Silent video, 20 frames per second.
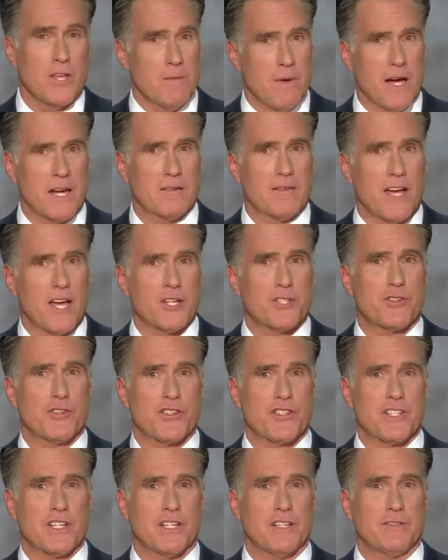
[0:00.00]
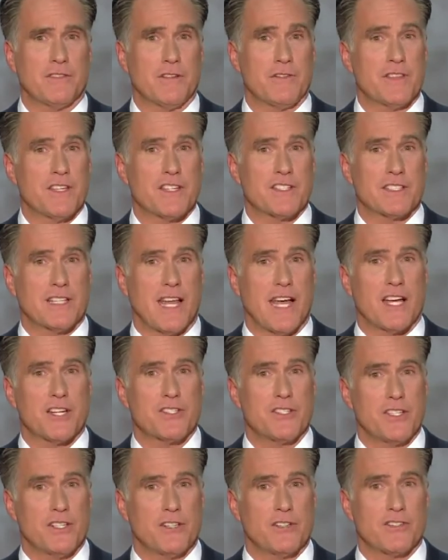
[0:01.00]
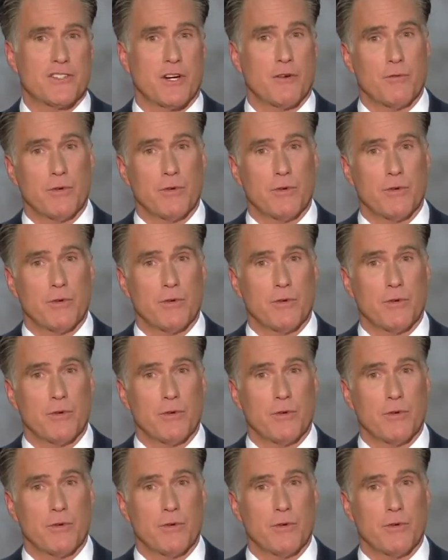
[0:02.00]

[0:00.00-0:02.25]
You might have asked yourself if these last years